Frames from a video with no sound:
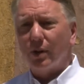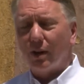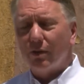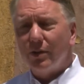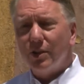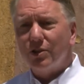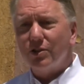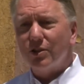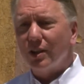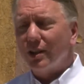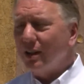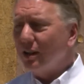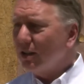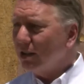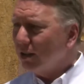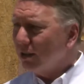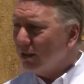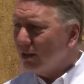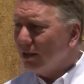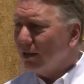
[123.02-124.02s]
of the city
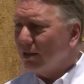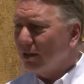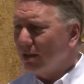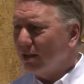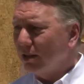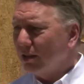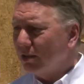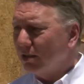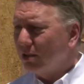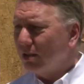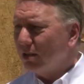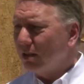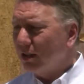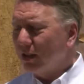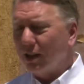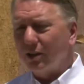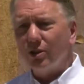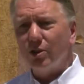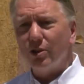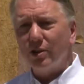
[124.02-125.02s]
to
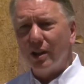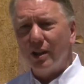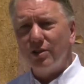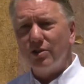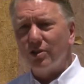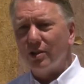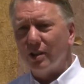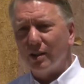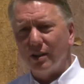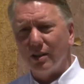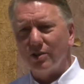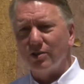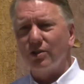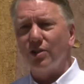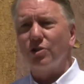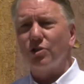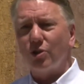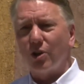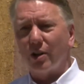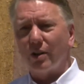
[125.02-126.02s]
get their attention, and this is
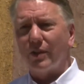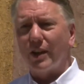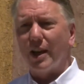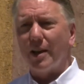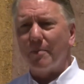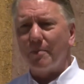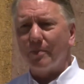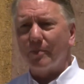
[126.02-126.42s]
the start of that.